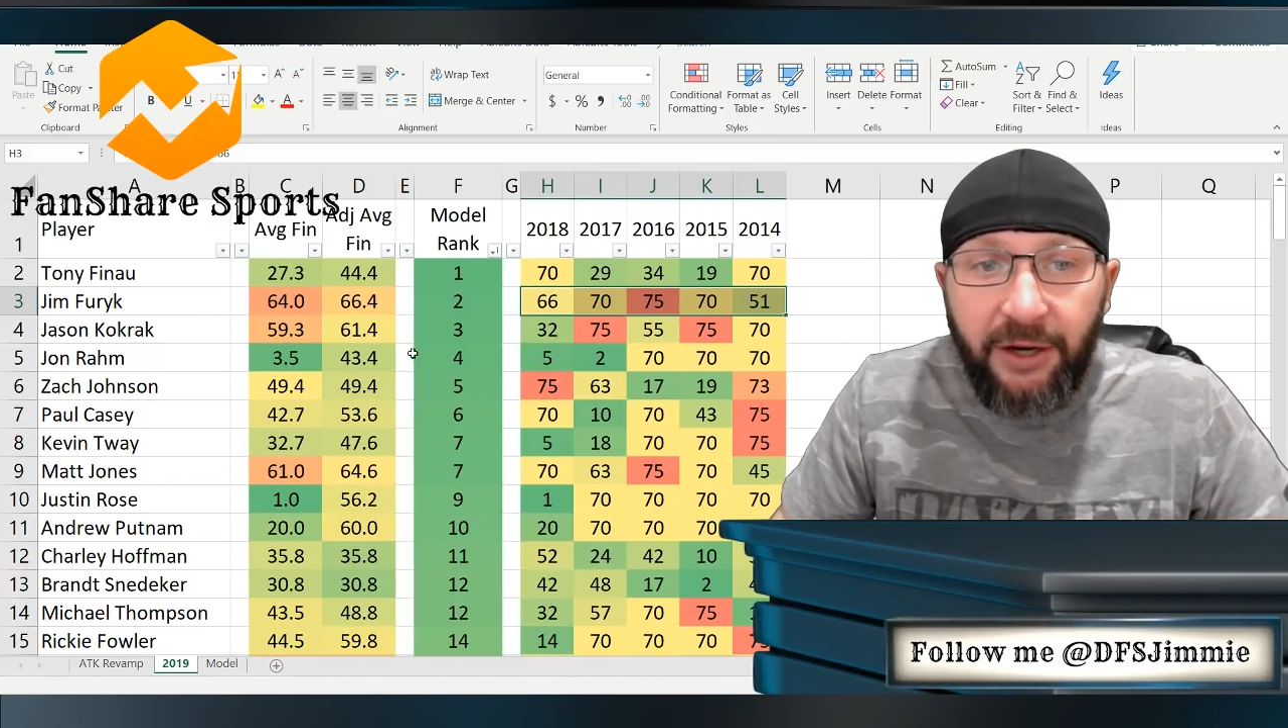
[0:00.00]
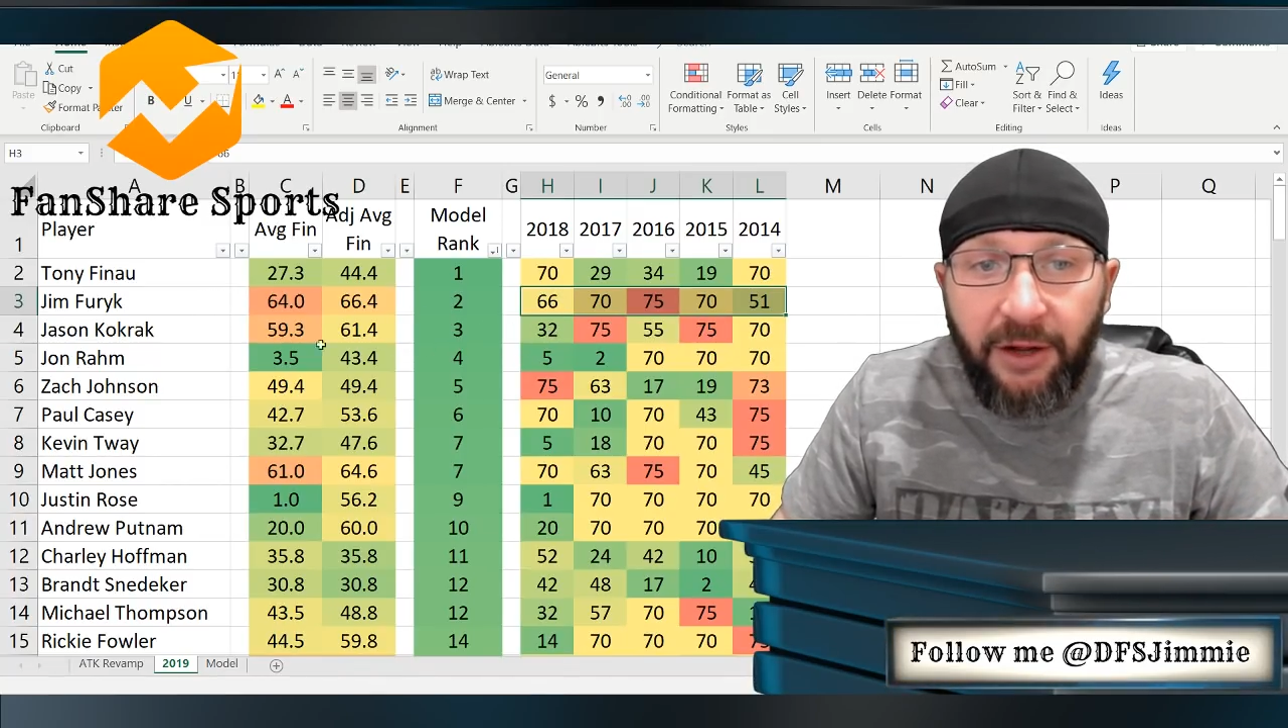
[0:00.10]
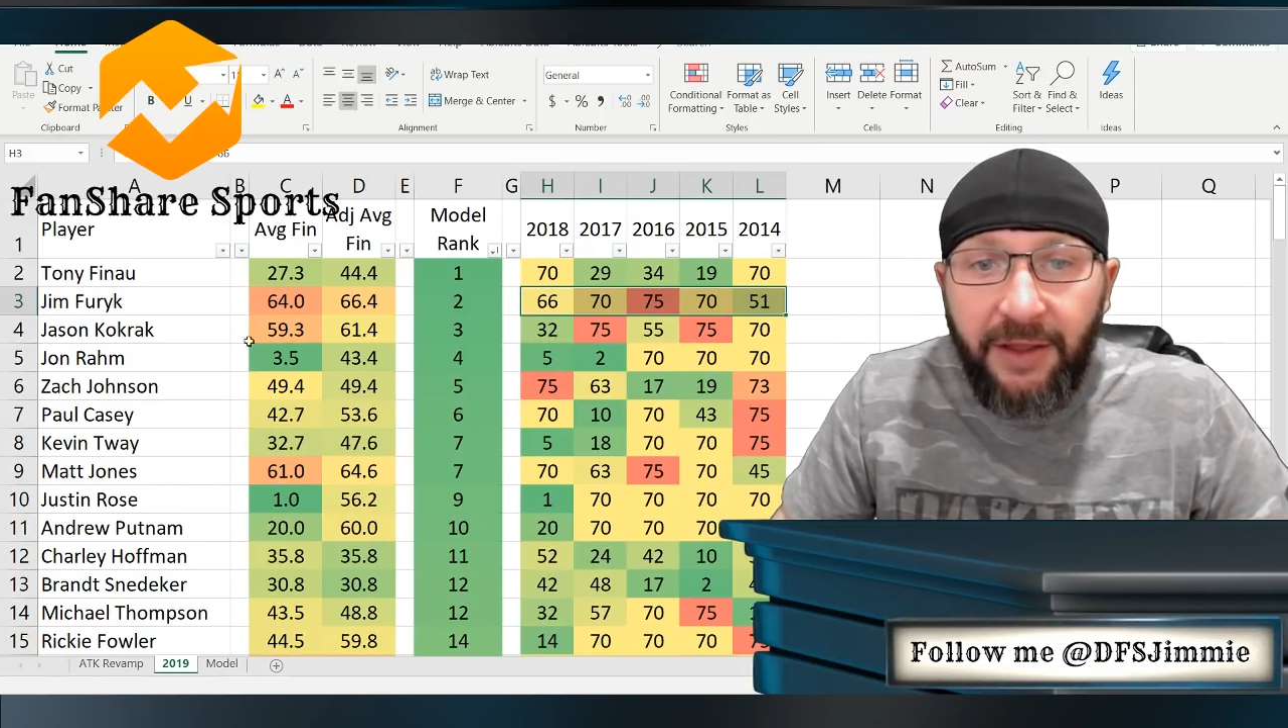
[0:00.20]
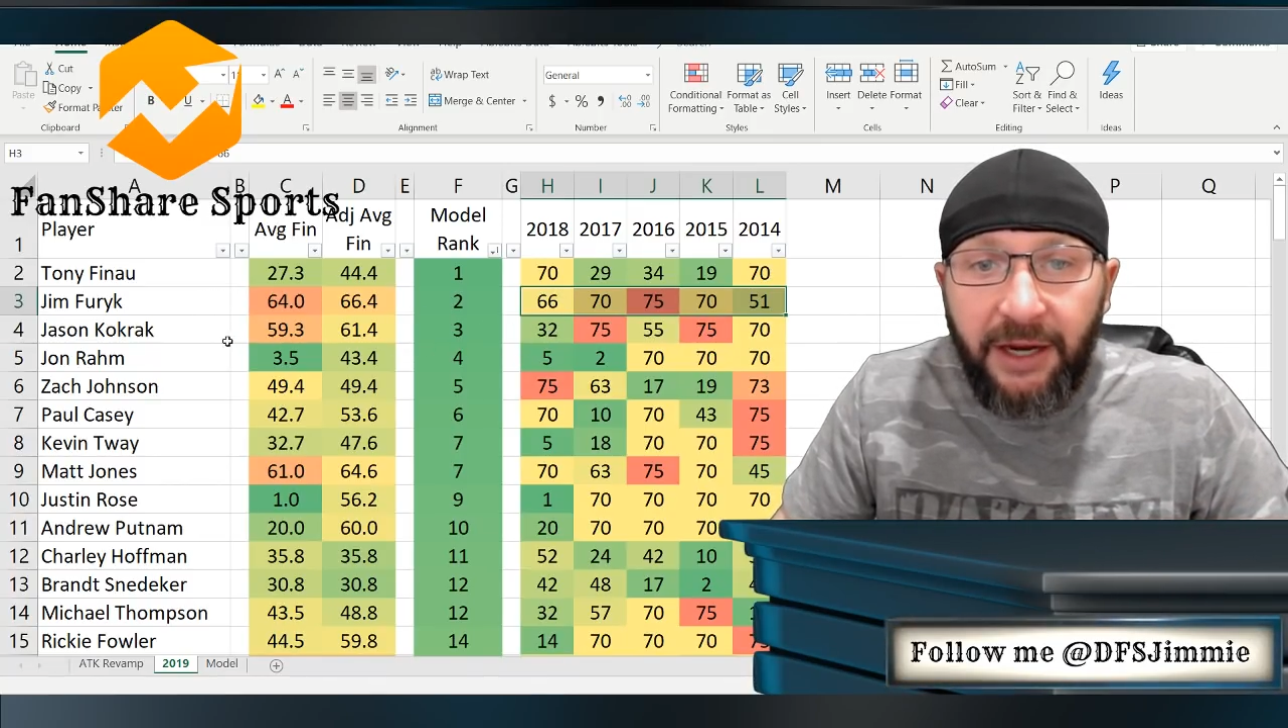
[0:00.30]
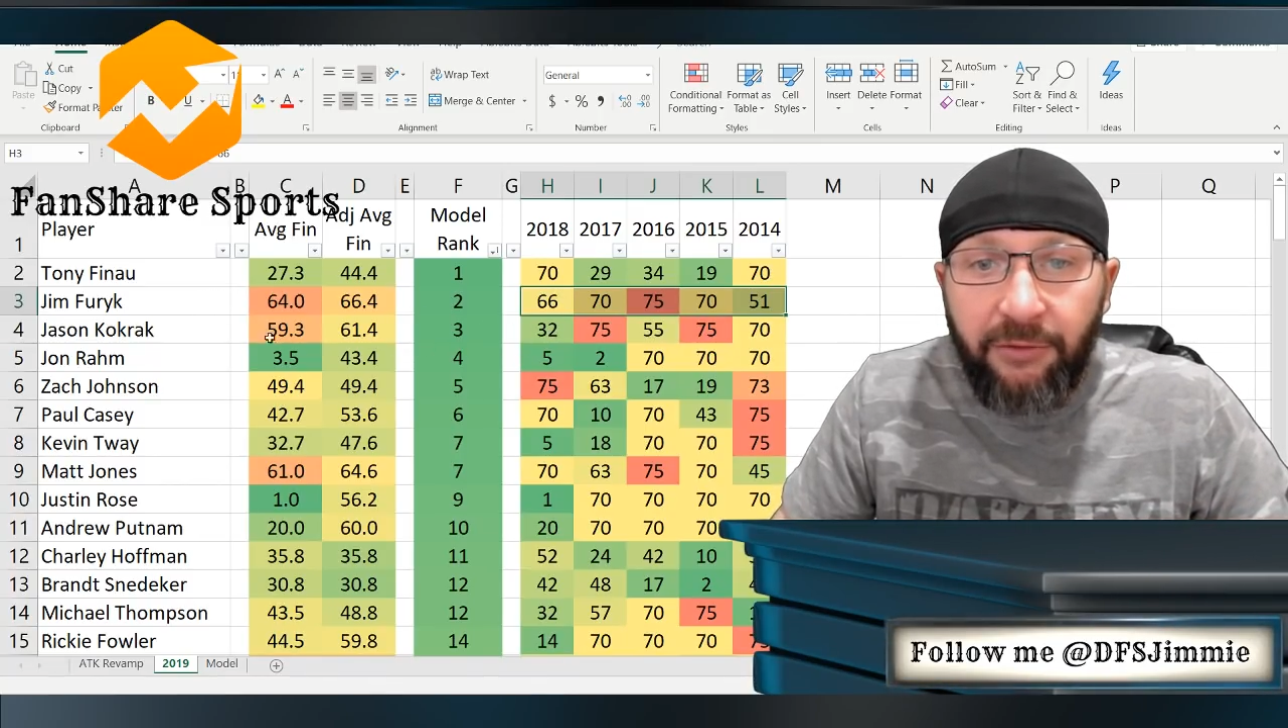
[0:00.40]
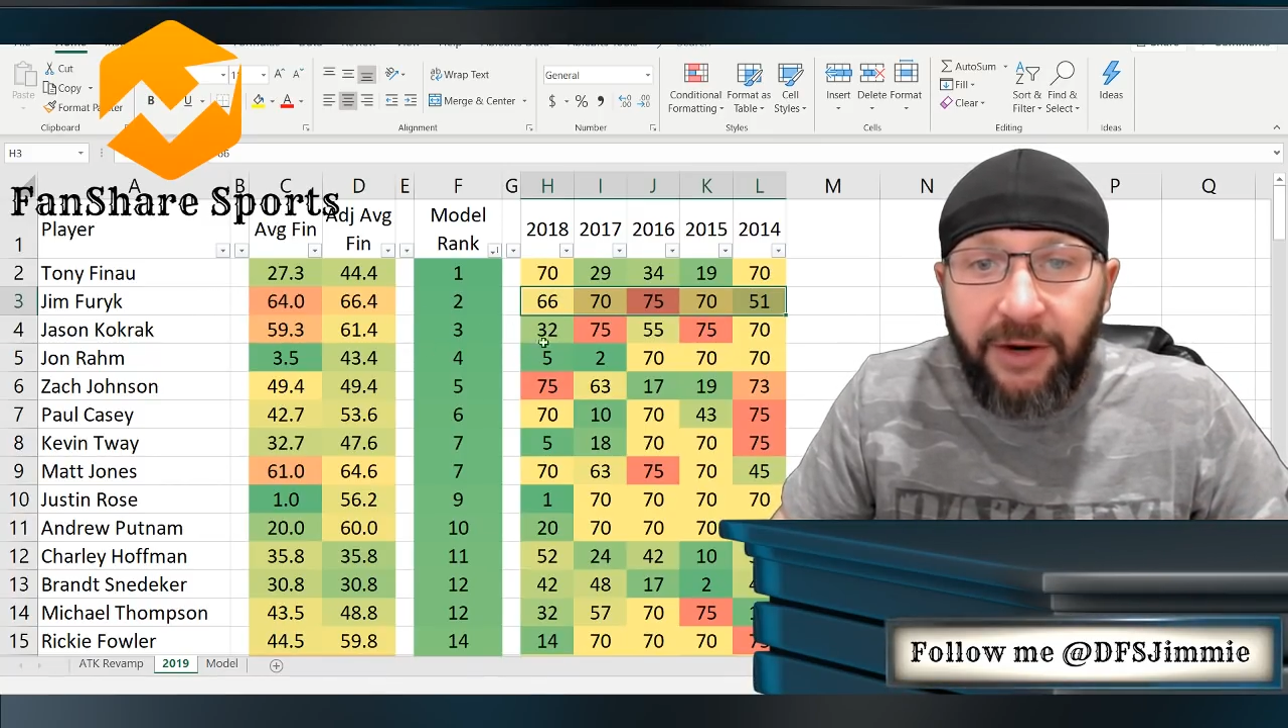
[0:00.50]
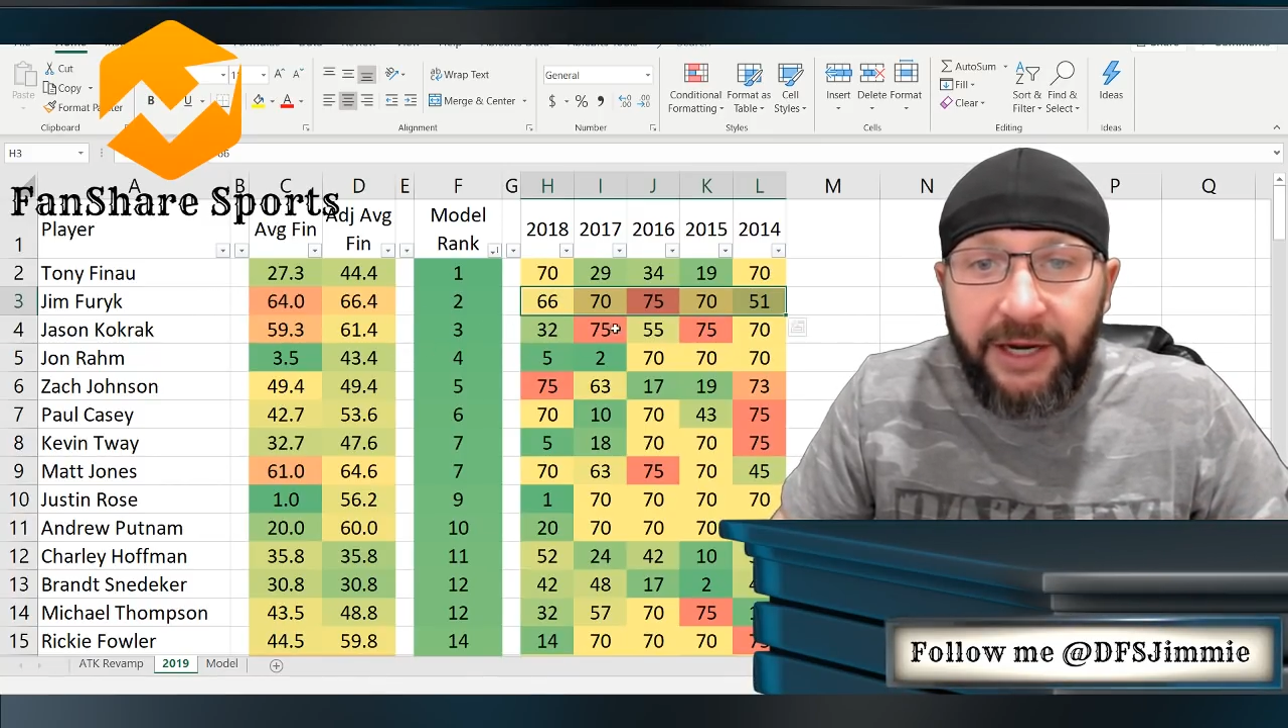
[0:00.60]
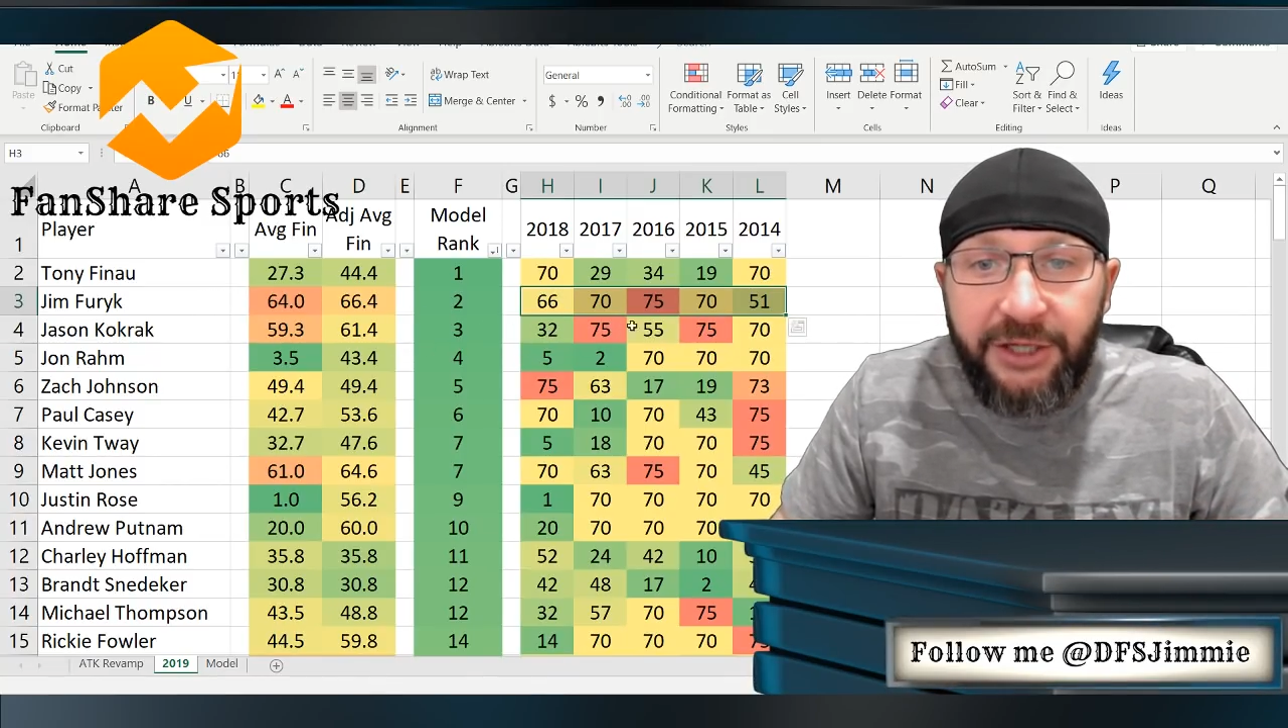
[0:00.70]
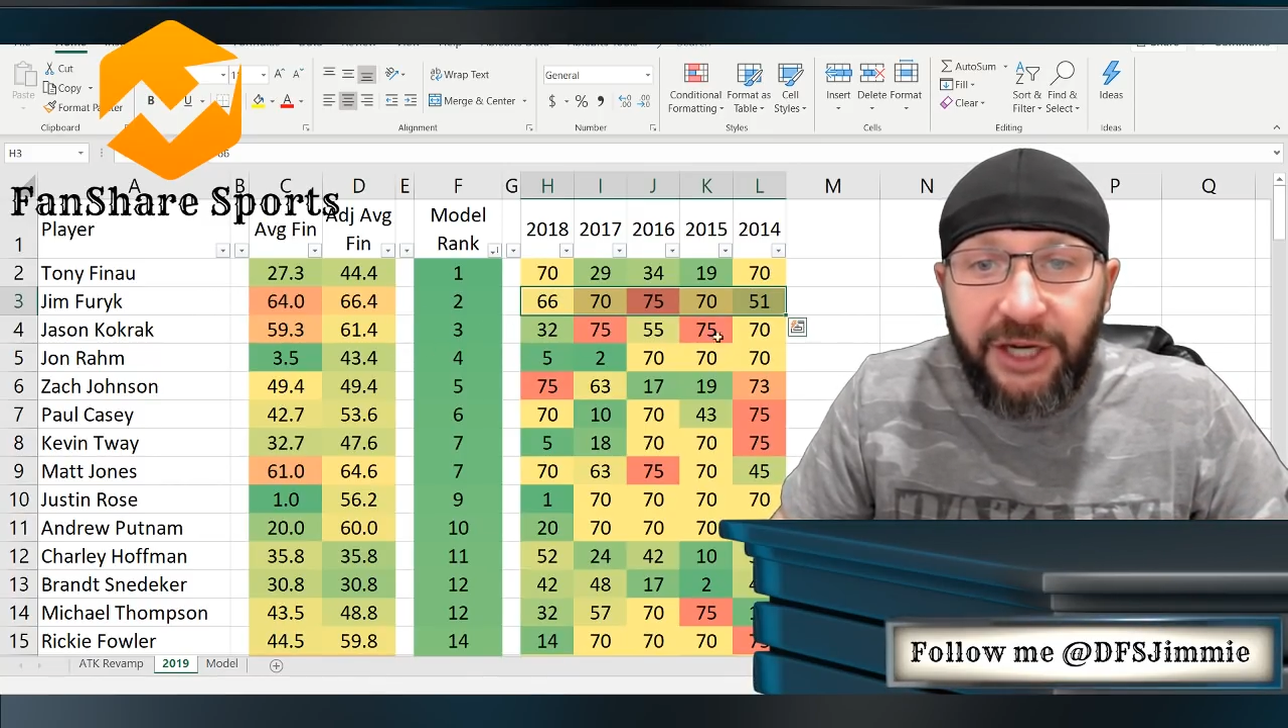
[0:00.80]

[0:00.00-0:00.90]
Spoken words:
all that great.